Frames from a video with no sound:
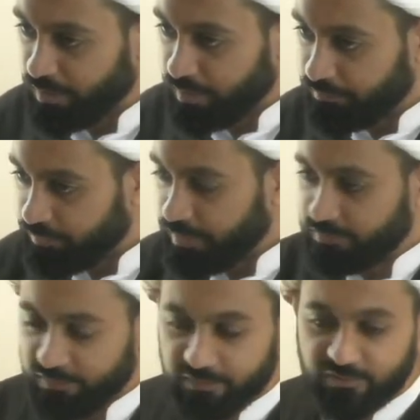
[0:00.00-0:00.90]
their
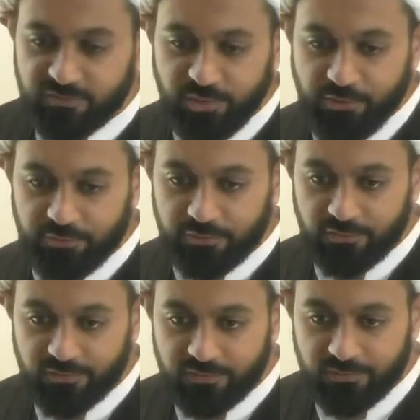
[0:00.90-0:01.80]
deceased
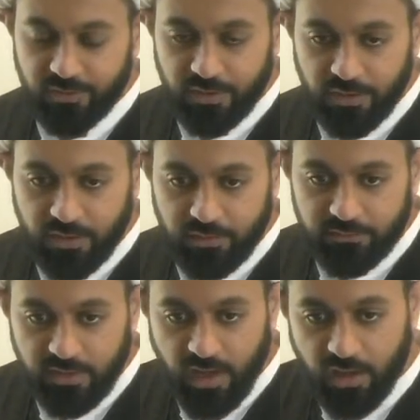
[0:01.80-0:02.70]
parents.
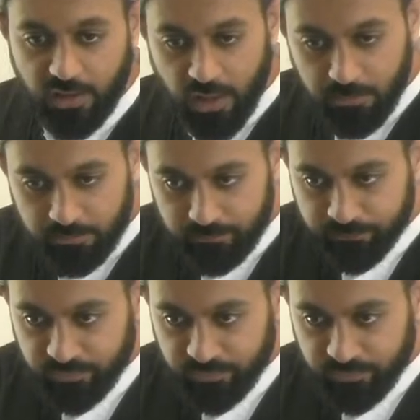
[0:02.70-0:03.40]
The ahkam,